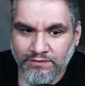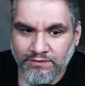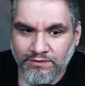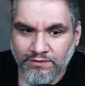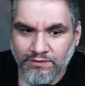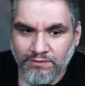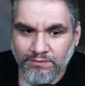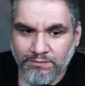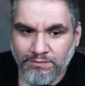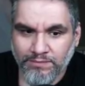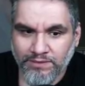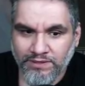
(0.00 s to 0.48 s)

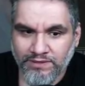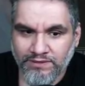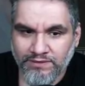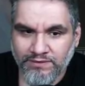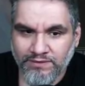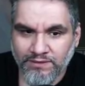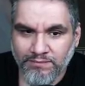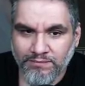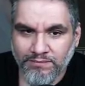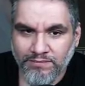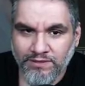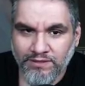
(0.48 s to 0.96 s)
Don't be
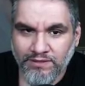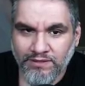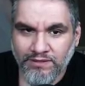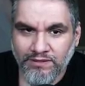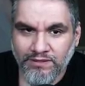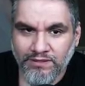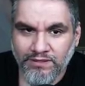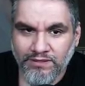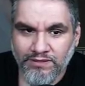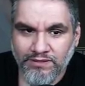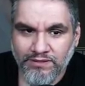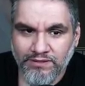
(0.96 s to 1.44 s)

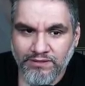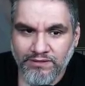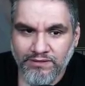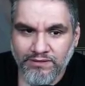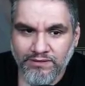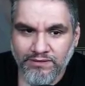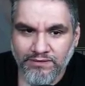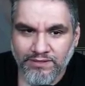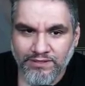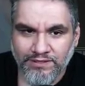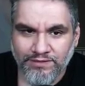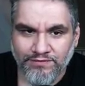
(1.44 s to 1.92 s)
something
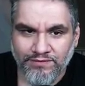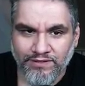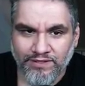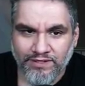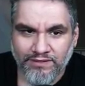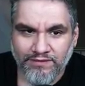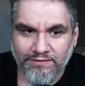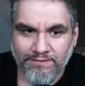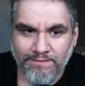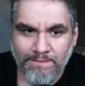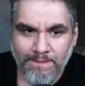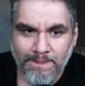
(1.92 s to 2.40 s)
good. That's
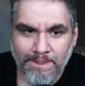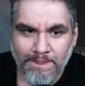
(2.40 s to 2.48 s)
fine.